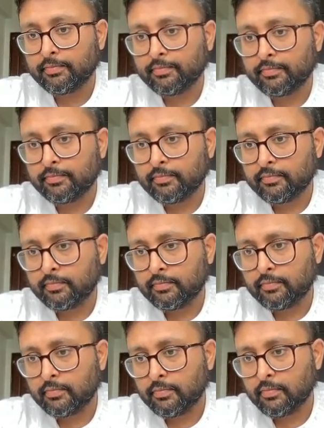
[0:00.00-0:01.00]

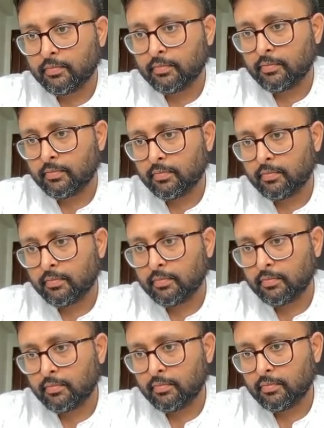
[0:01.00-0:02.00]

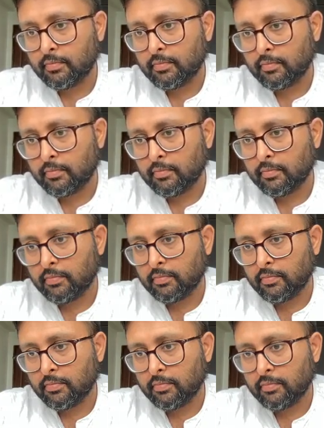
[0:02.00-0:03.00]

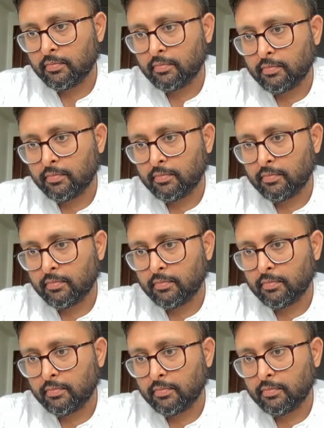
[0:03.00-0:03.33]
[no speech]